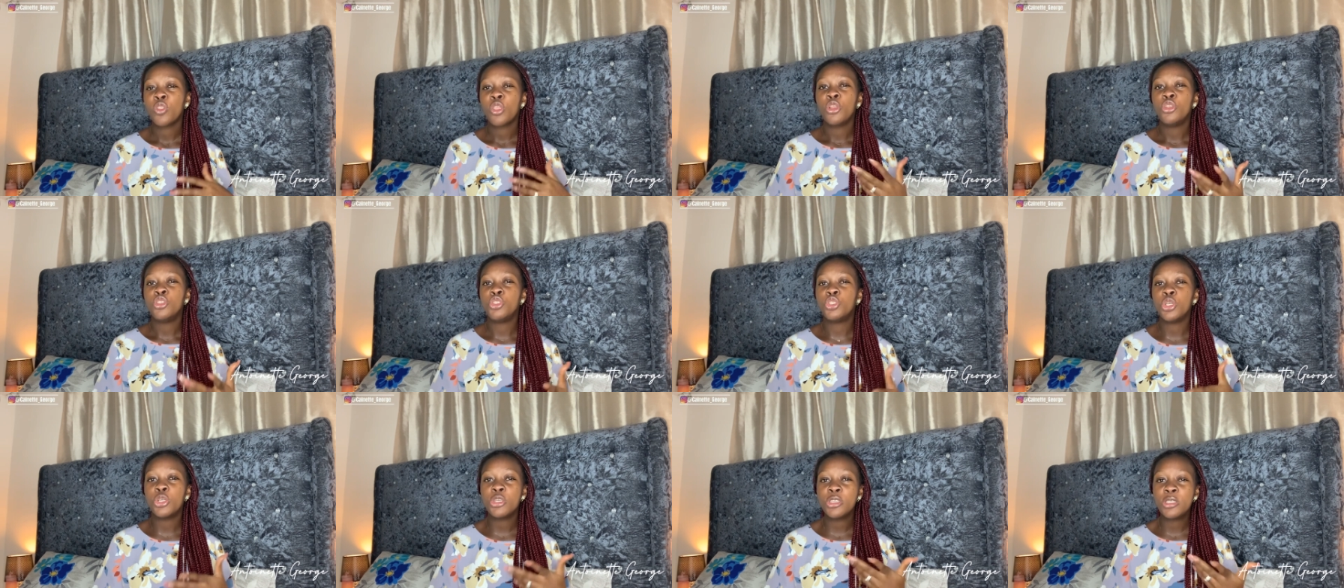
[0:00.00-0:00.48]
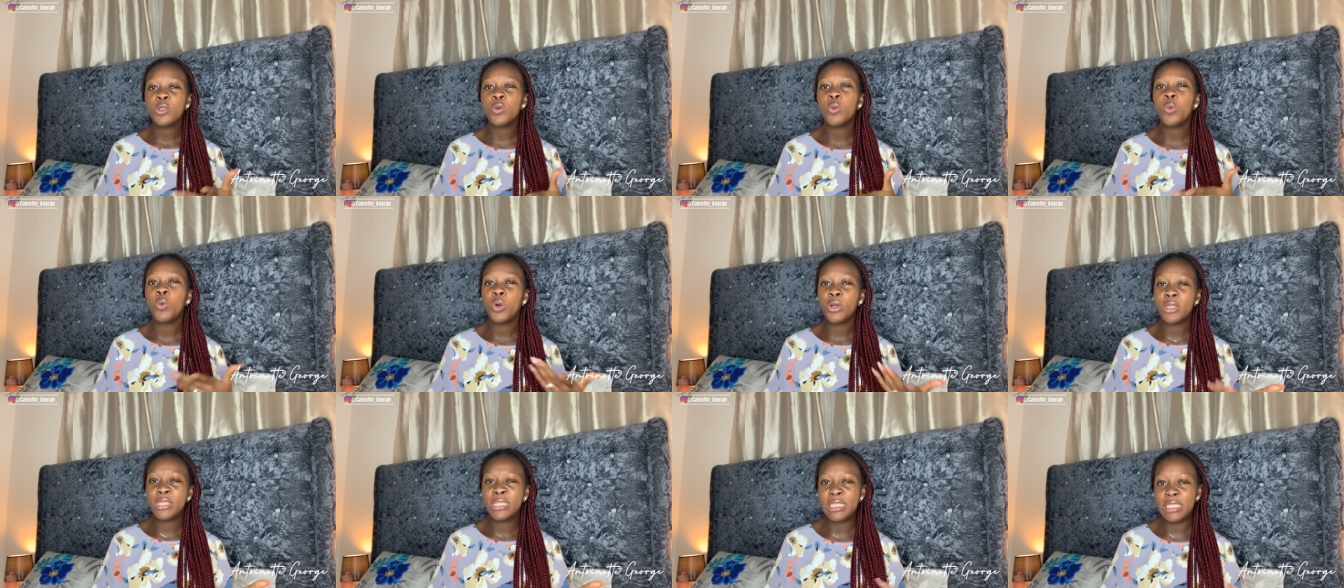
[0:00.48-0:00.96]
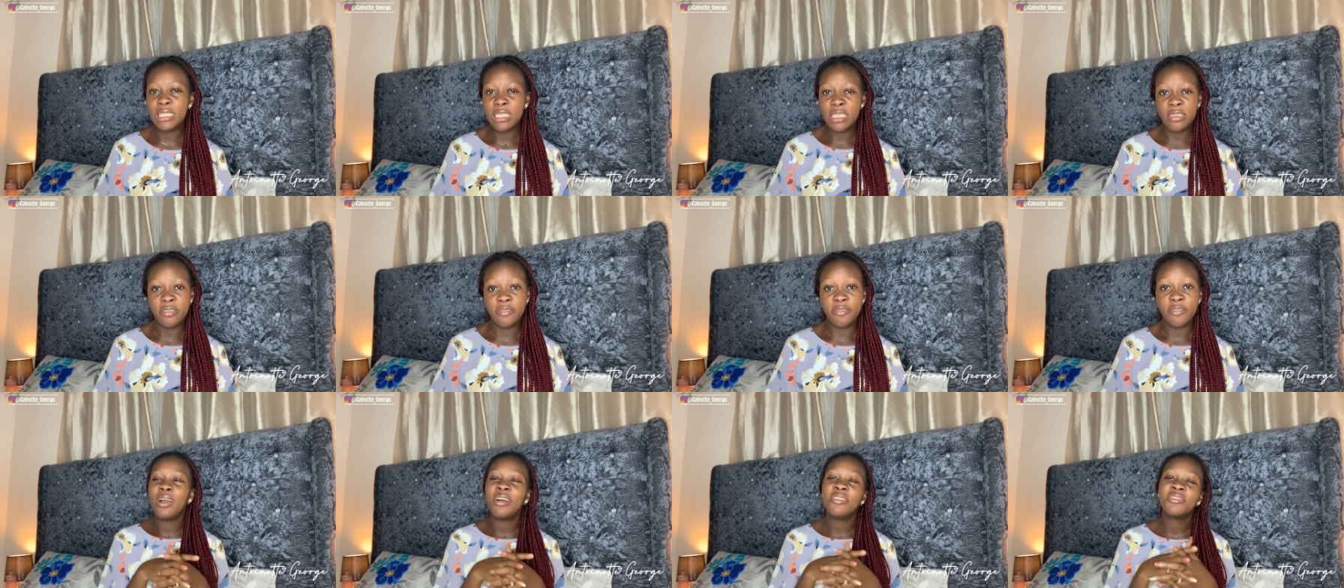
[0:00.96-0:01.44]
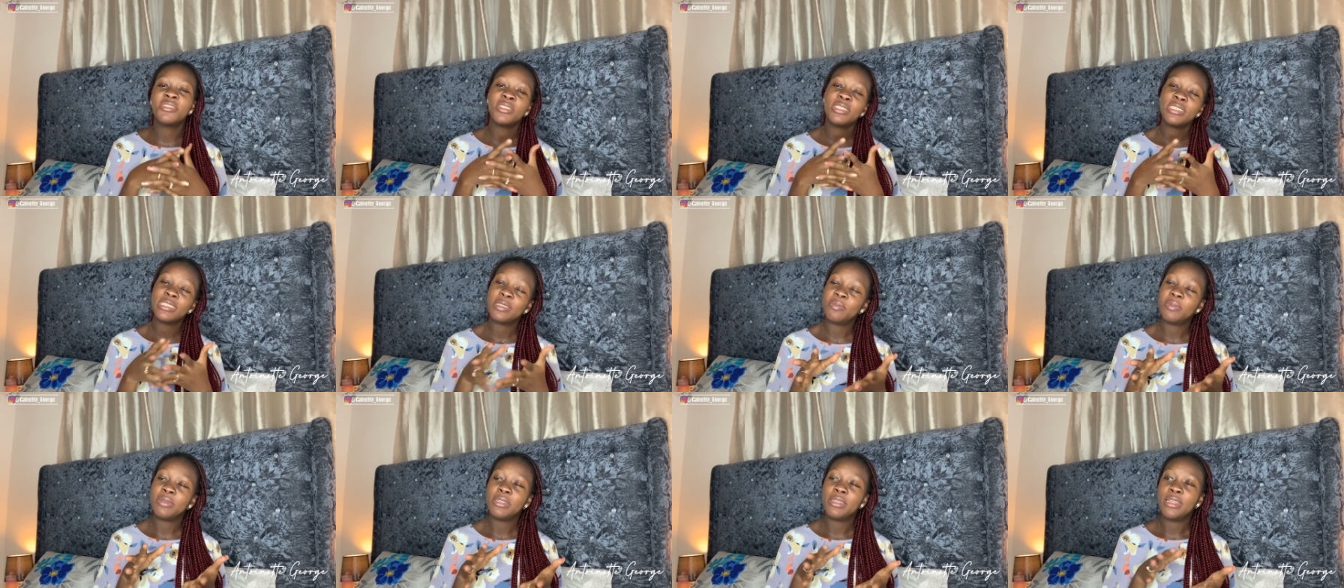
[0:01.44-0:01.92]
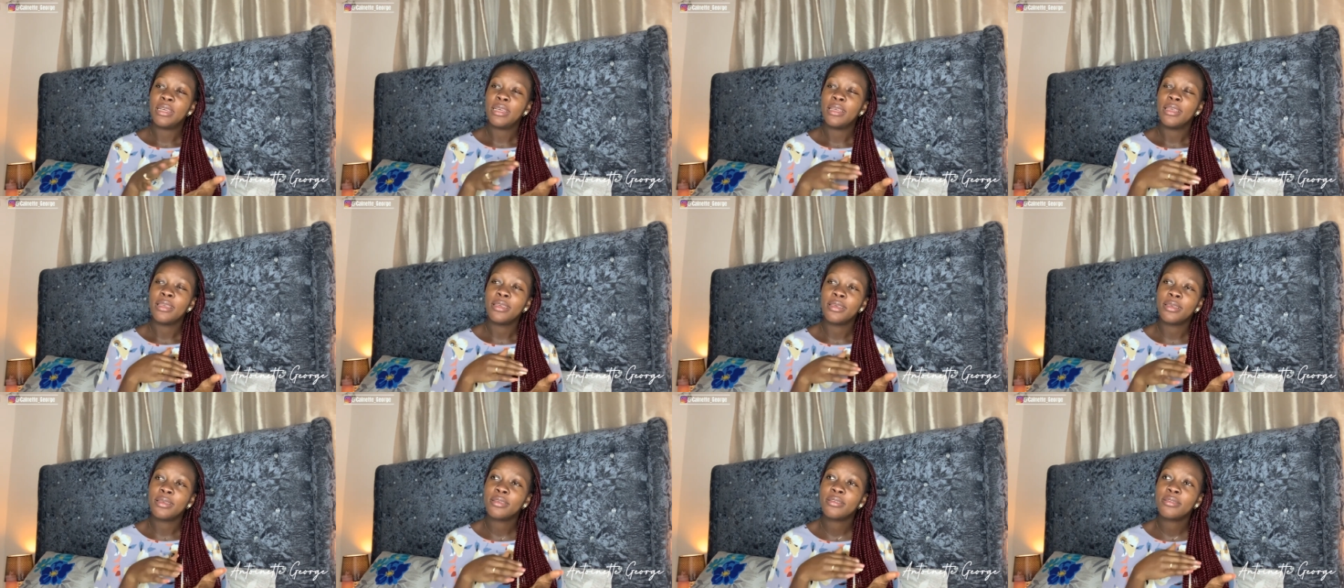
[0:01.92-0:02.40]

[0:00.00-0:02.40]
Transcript: just what if i've just been like